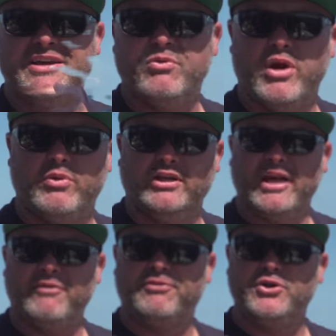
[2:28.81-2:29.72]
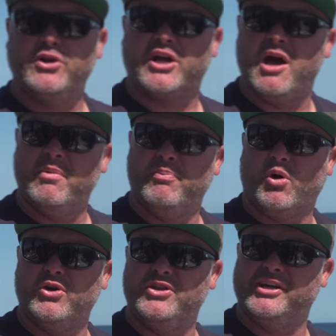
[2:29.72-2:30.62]
We would love for you to come
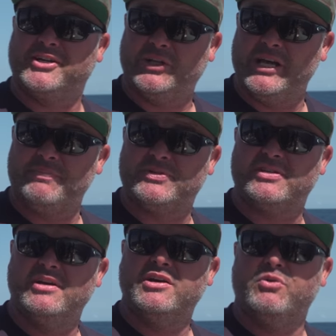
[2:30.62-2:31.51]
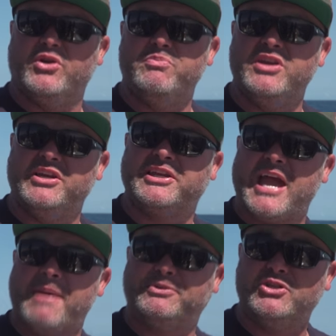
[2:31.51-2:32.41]
aboard the Eclipse with me and
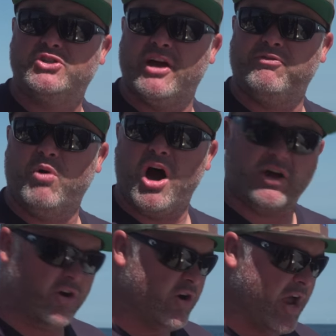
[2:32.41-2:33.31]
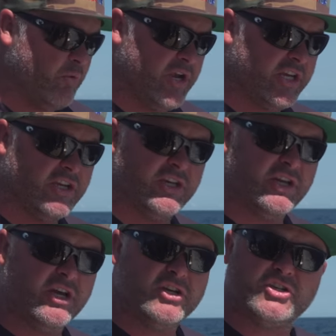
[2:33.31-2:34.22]
Captain Jeff Walker, and we can
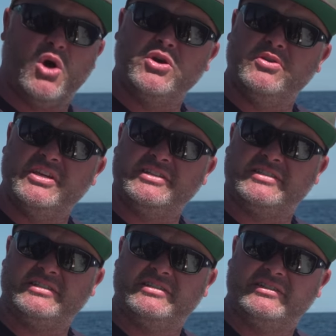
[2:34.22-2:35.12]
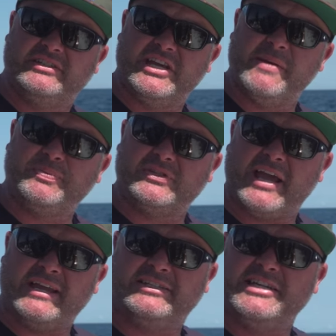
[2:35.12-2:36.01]
show you these tips
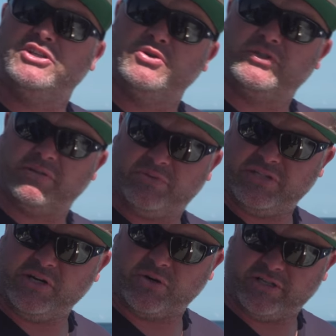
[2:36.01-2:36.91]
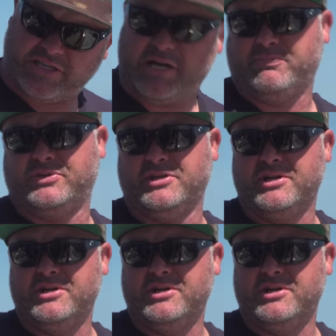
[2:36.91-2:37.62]
and teach you some secret tips.